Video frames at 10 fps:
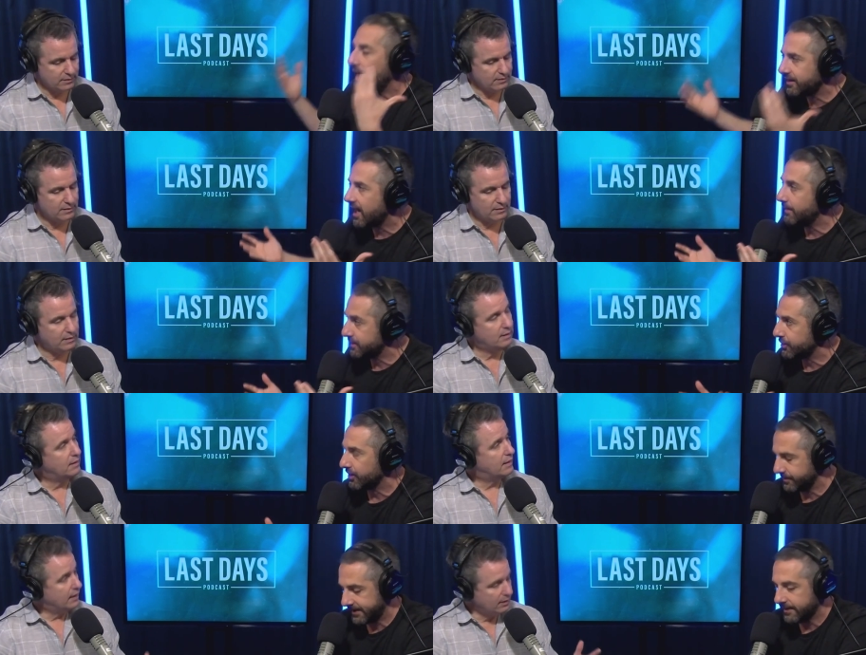Speaker 1: uncommon
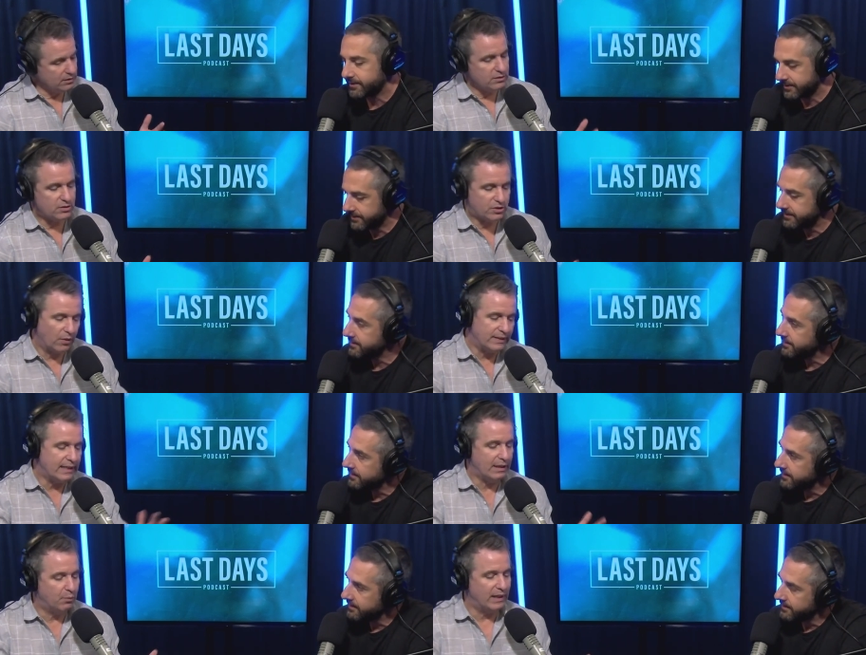circumstances.
Speaker 2: So it,
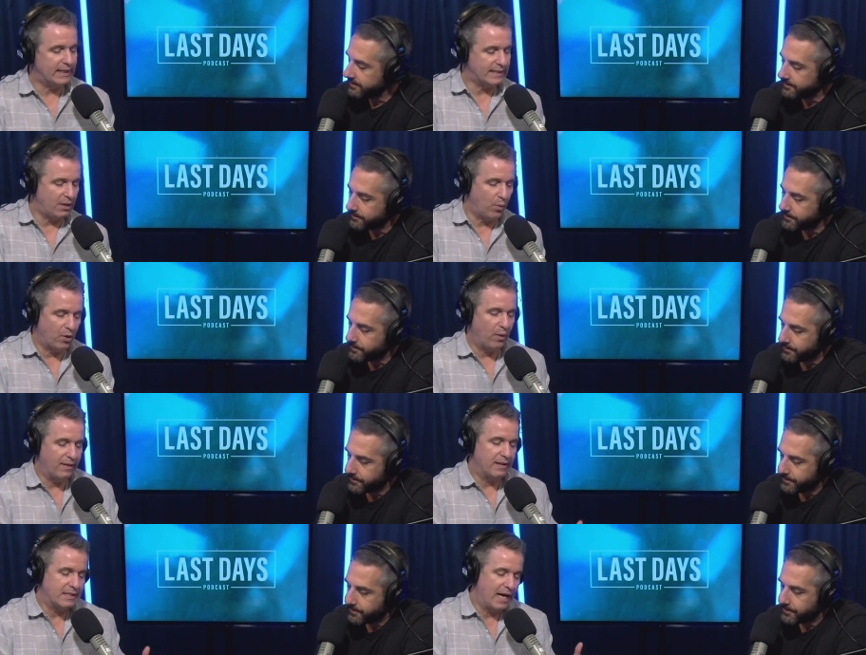it really is any wonder
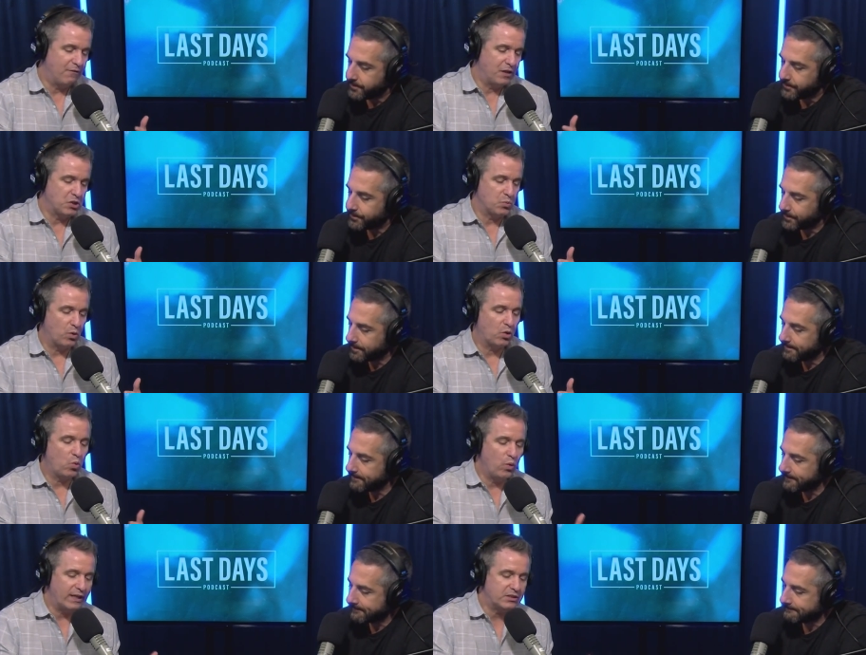why the Thai officials were
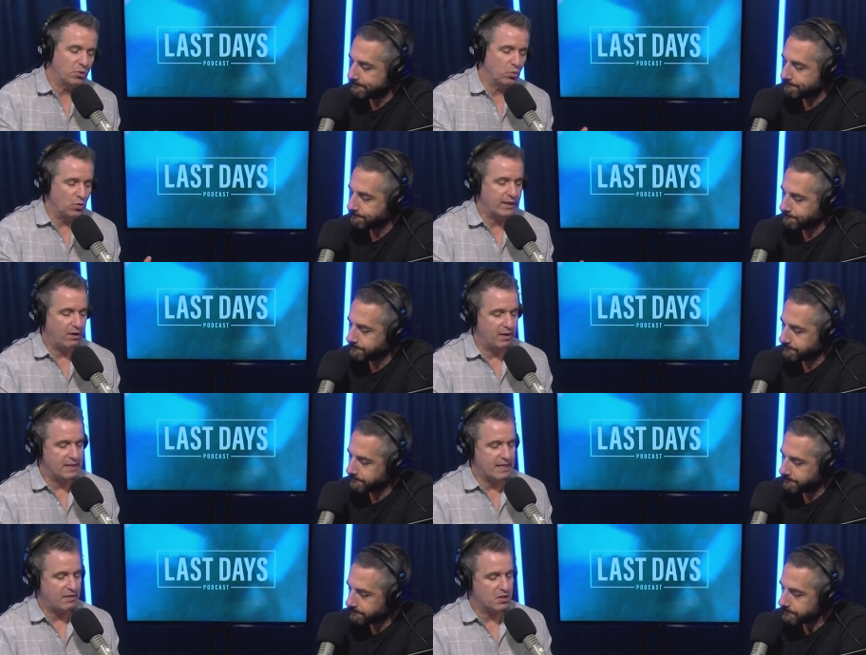quick to rule
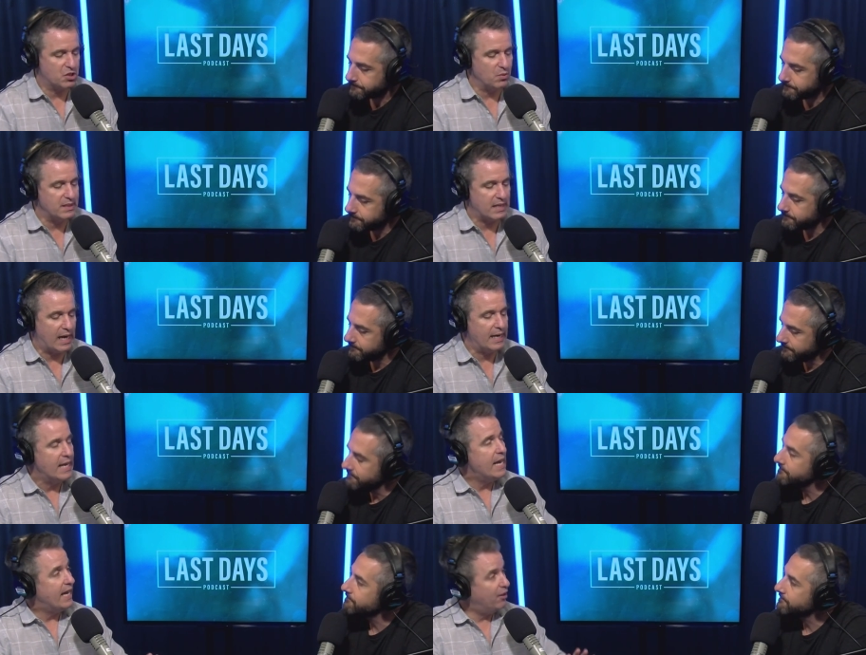Carradine's death a suicide
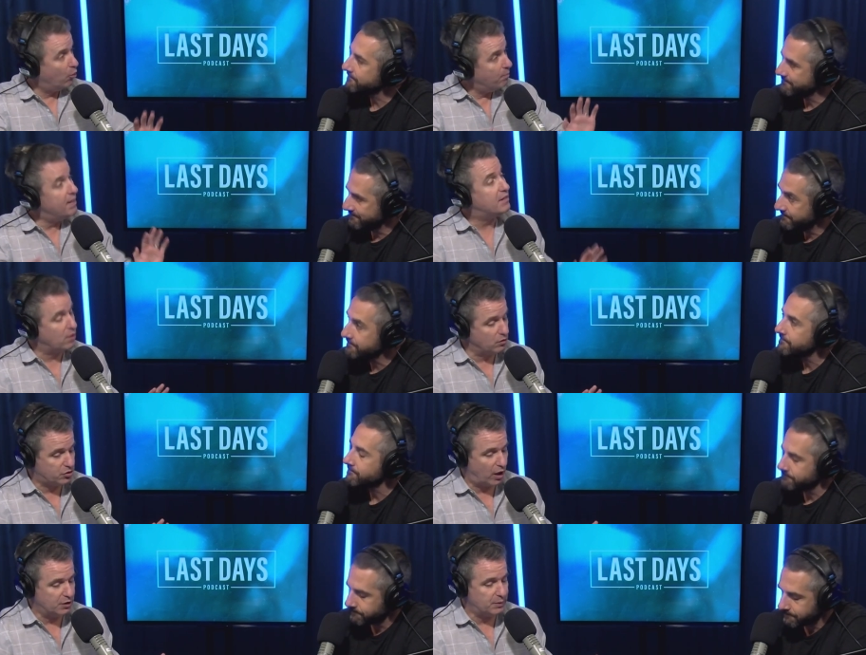and omit
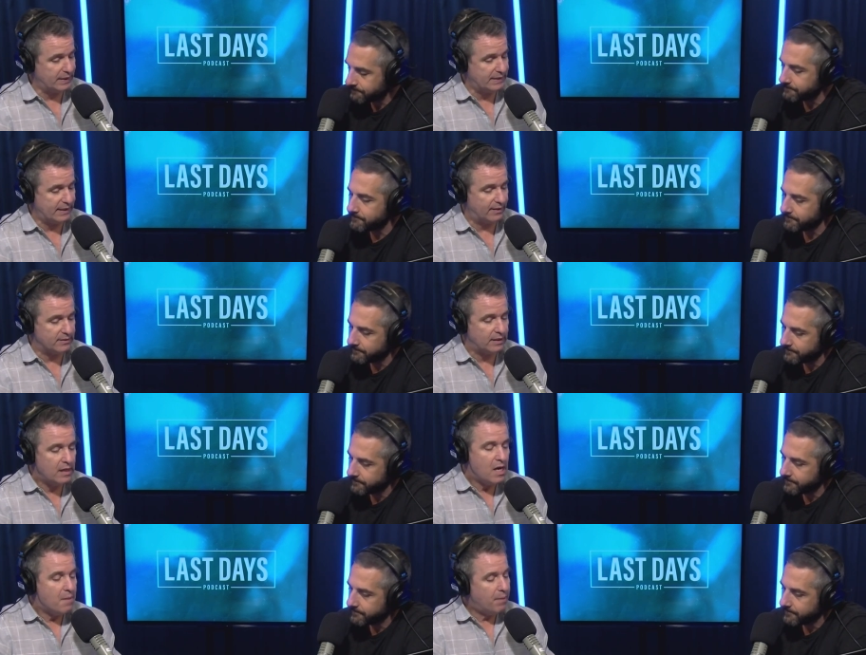those tawdry details.
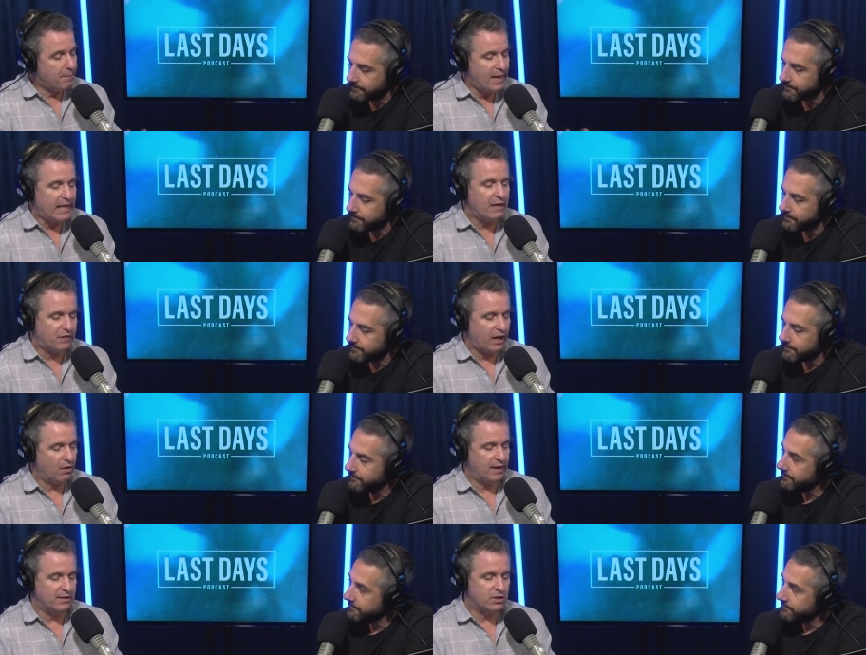But many of
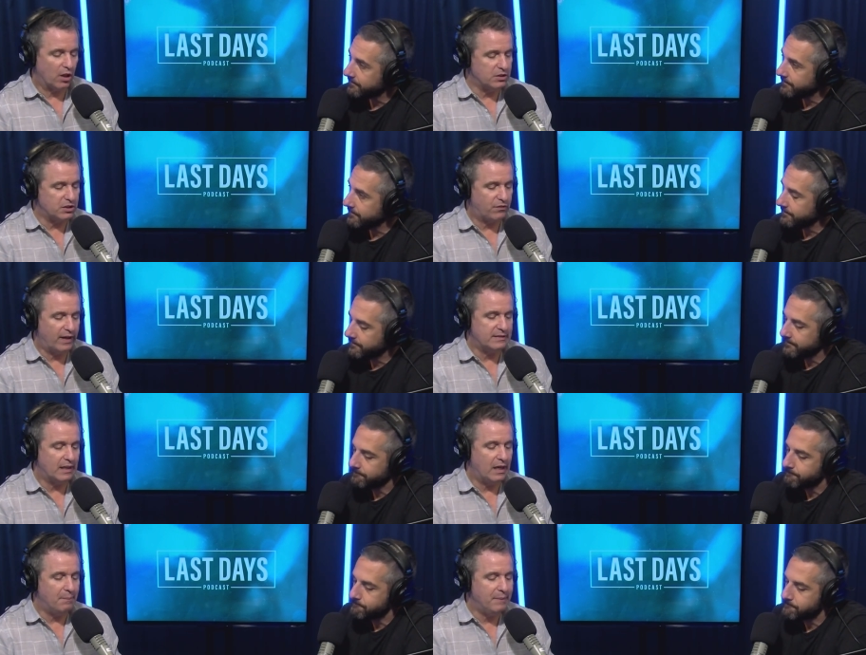Carradine's closest friends
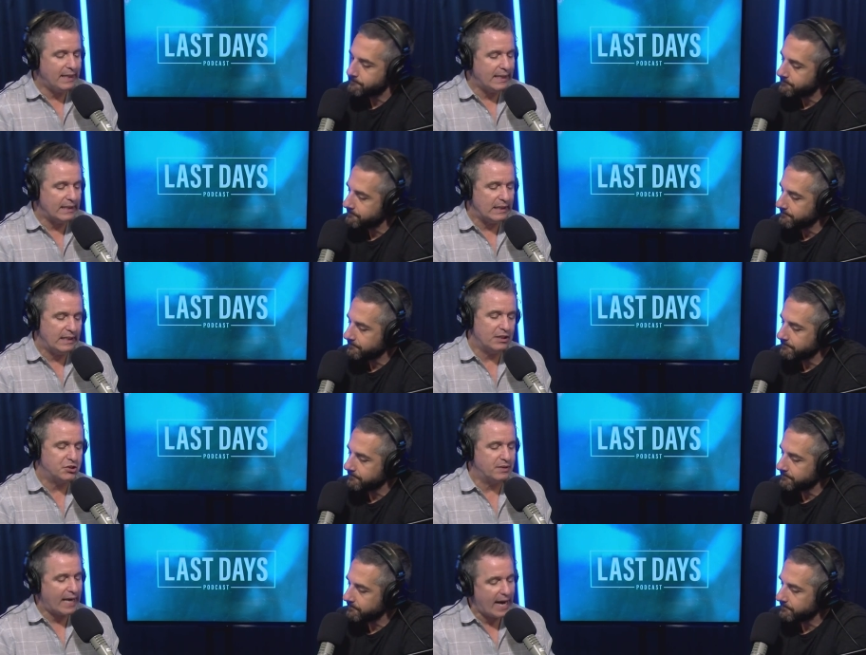immediately Lee
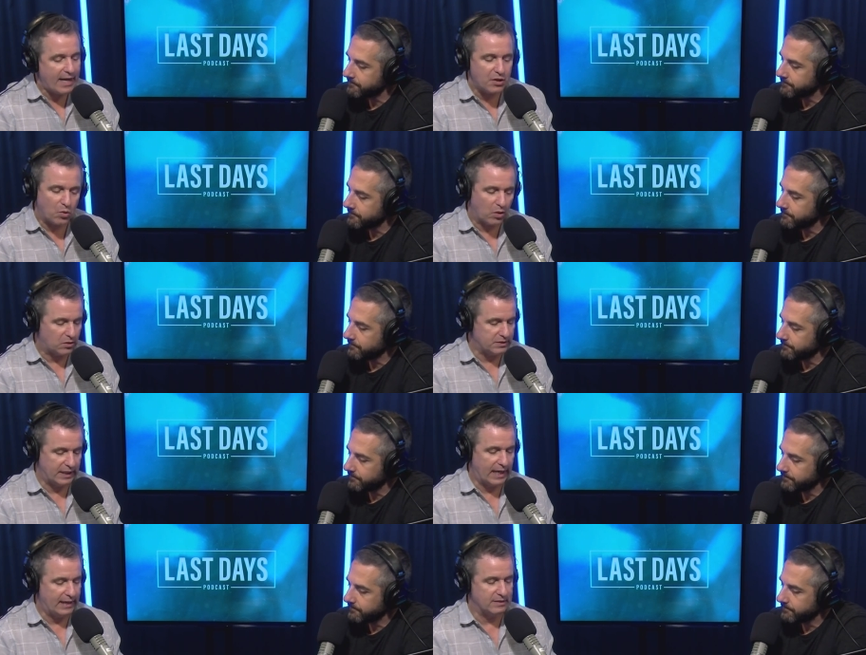issued categorical
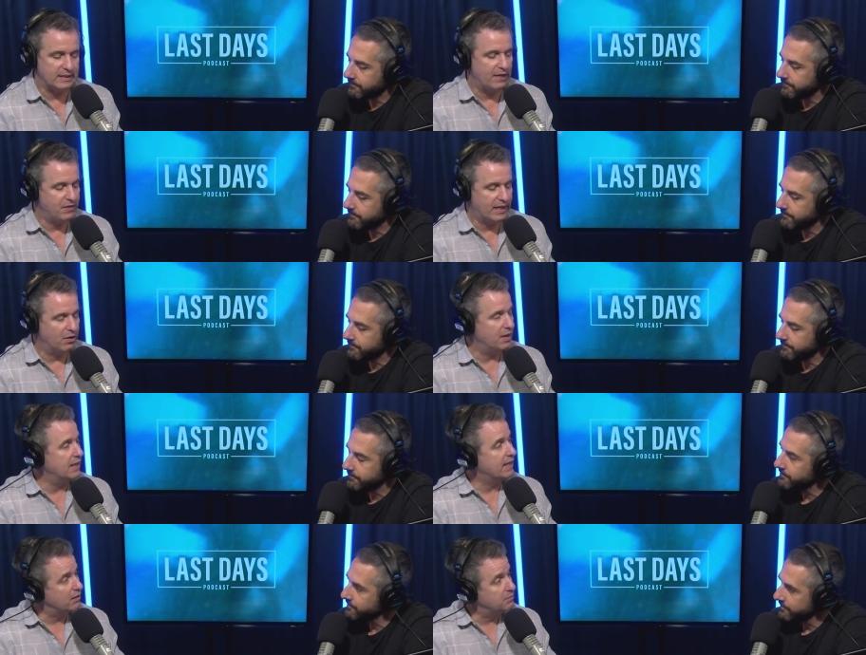denials that David
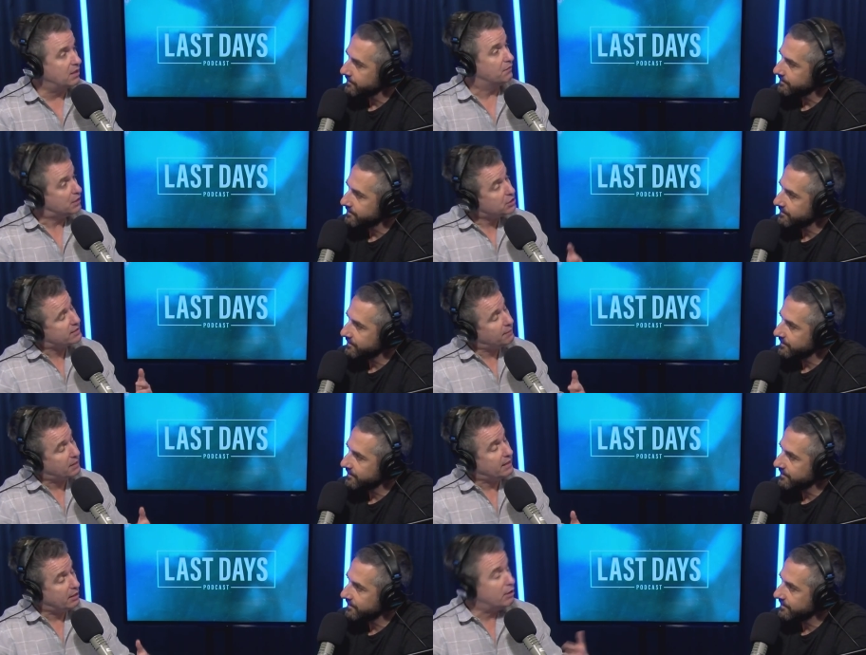Carradine killed himself. They just
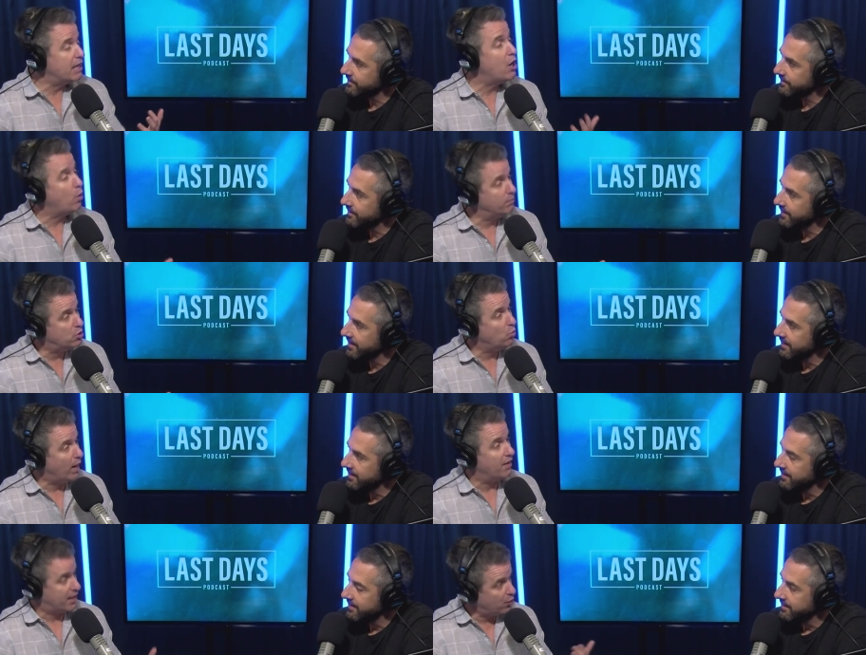said that they know him too
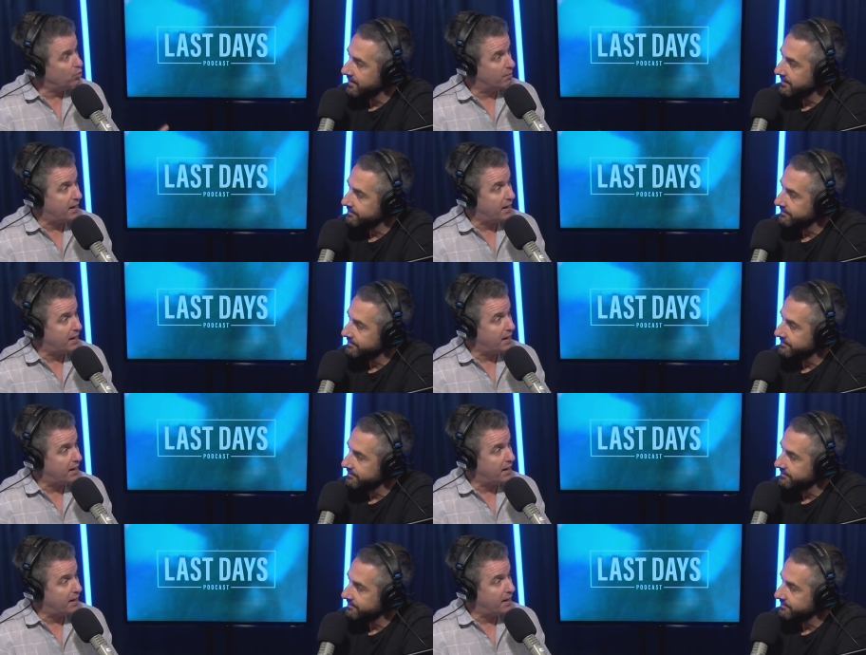well. They knew the